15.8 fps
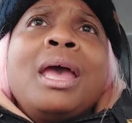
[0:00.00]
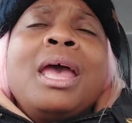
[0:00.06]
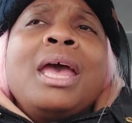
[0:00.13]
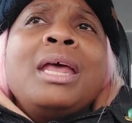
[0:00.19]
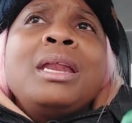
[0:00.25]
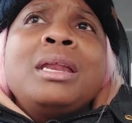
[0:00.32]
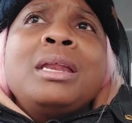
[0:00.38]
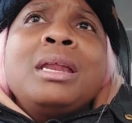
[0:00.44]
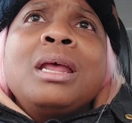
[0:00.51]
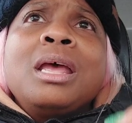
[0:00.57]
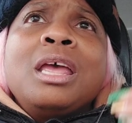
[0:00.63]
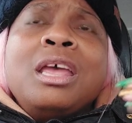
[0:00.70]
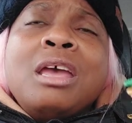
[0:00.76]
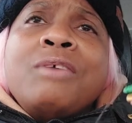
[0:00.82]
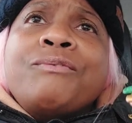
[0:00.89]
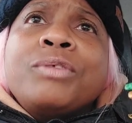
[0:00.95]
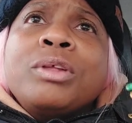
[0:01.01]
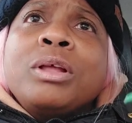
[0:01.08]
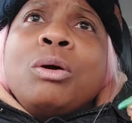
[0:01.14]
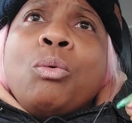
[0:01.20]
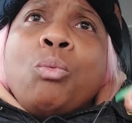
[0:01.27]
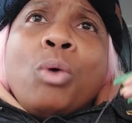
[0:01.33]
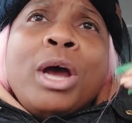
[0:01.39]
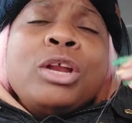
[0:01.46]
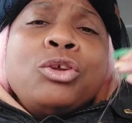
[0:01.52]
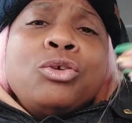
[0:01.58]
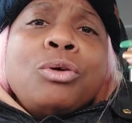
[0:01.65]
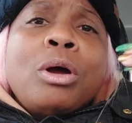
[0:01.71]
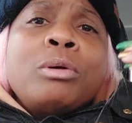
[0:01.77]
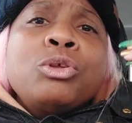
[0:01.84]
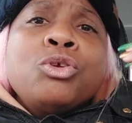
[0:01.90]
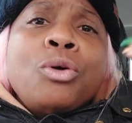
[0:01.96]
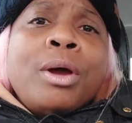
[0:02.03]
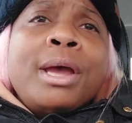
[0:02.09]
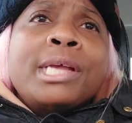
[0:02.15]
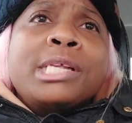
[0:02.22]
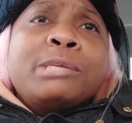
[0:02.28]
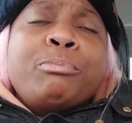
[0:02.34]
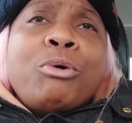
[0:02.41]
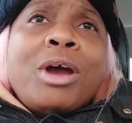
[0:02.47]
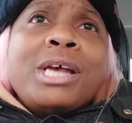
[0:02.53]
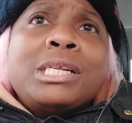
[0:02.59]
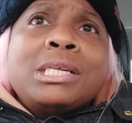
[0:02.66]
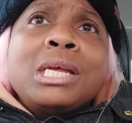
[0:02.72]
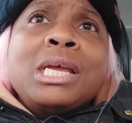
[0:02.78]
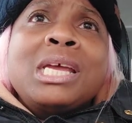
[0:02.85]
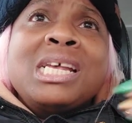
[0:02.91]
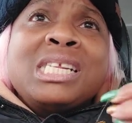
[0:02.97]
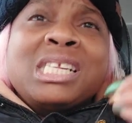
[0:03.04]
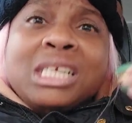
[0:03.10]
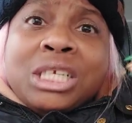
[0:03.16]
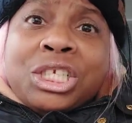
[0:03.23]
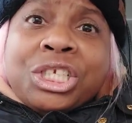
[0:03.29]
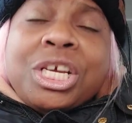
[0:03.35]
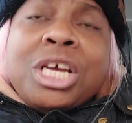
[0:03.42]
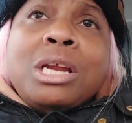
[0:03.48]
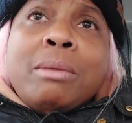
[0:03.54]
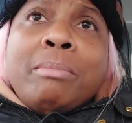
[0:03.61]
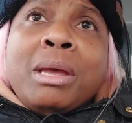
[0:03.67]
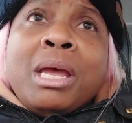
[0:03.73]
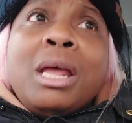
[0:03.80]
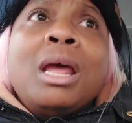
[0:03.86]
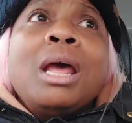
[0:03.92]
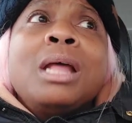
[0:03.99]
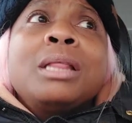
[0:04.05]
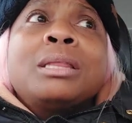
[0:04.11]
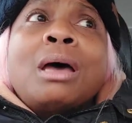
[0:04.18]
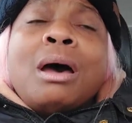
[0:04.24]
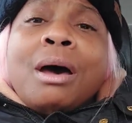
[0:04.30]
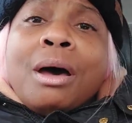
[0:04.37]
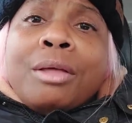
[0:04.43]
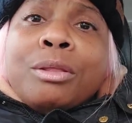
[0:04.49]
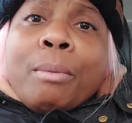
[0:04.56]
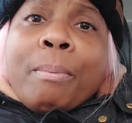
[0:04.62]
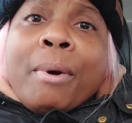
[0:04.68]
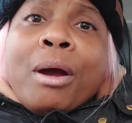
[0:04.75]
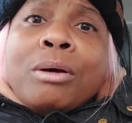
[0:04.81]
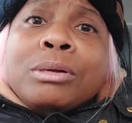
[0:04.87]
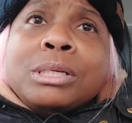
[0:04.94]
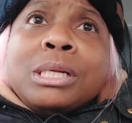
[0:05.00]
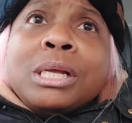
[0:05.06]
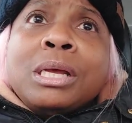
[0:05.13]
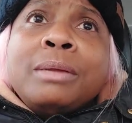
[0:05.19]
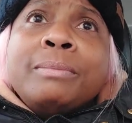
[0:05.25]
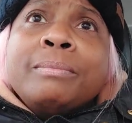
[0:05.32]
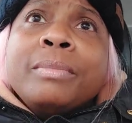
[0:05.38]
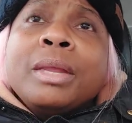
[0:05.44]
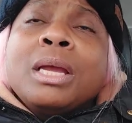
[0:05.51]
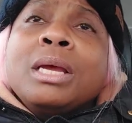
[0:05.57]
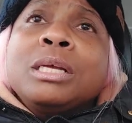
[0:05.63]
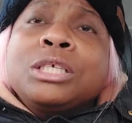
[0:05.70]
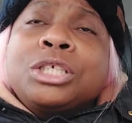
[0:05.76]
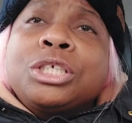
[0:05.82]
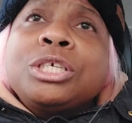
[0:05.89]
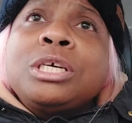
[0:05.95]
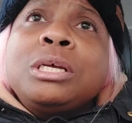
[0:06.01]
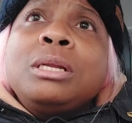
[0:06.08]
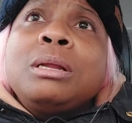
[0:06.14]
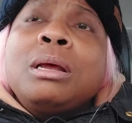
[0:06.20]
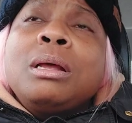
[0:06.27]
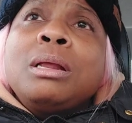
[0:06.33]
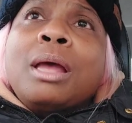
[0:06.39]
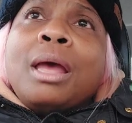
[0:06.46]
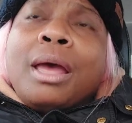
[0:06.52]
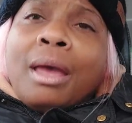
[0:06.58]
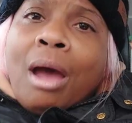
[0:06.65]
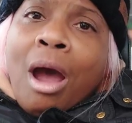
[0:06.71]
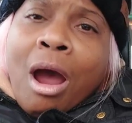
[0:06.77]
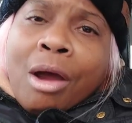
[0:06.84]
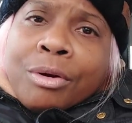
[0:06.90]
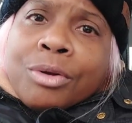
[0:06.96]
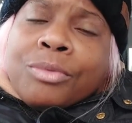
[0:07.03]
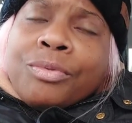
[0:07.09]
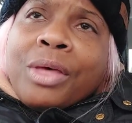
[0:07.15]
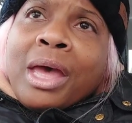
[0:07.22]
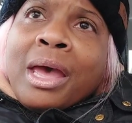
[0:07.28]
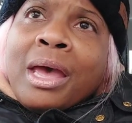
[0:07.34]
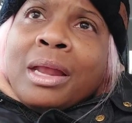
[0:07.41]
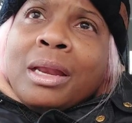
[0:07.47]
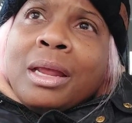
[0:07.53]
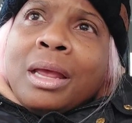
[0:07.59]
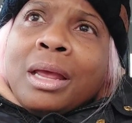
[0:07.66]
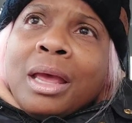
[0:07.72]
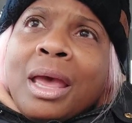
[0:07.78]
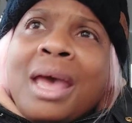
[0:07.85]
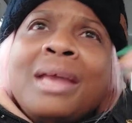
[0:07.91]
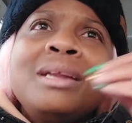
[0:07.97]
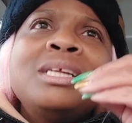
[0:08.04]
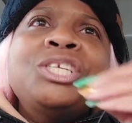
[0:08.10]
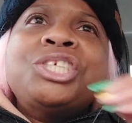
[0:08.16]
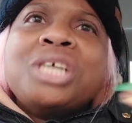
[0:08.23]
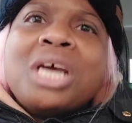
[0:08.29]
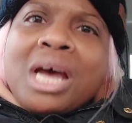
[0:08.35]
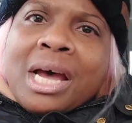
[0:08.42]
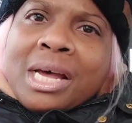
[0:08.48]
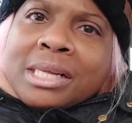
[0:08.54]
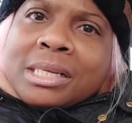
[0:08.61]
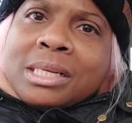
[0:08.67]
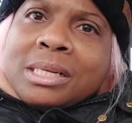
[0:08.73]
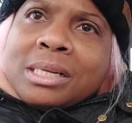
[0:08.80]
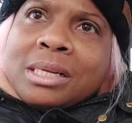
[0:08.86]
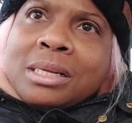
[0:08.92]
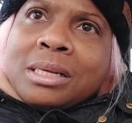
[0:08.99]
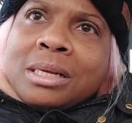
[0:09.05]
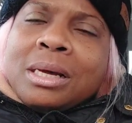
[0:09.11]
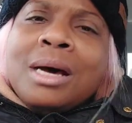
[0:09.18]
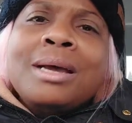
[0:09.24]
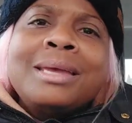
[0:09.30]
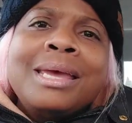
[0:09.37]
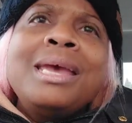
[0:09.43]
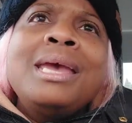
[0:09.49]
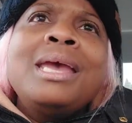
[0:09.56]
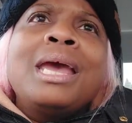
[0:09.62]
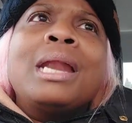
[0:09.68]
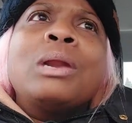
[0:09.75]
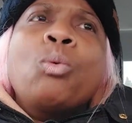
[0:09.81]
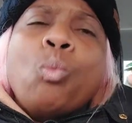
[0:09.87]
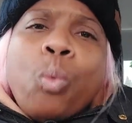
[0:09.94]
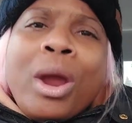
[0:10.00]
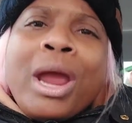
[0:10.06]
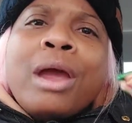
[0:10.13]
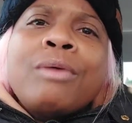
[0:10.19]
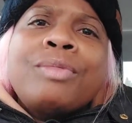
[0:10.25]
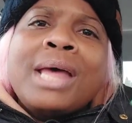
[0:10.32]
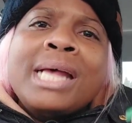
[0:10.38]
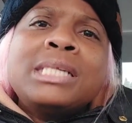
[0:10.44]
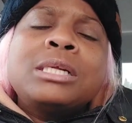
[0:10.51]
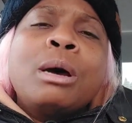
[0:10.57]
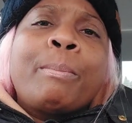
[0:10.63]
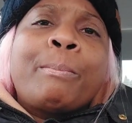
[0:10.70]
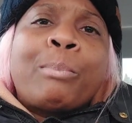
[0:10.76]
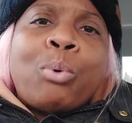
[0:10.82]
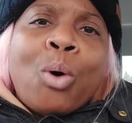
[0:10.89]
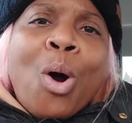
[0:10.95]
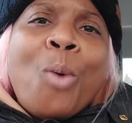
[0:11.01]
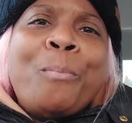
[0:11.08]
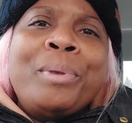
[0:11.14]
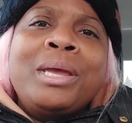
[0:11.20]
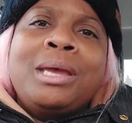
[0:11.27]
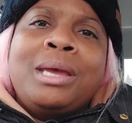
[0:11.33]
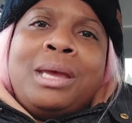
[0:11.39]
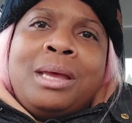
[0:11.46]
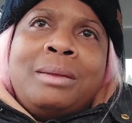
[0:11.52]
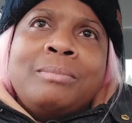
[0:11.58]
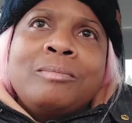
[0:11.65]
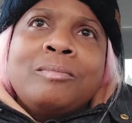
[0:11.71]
And if what you're you're expressing is legitimate, the other person should honor that and adjust again where that's appropriate.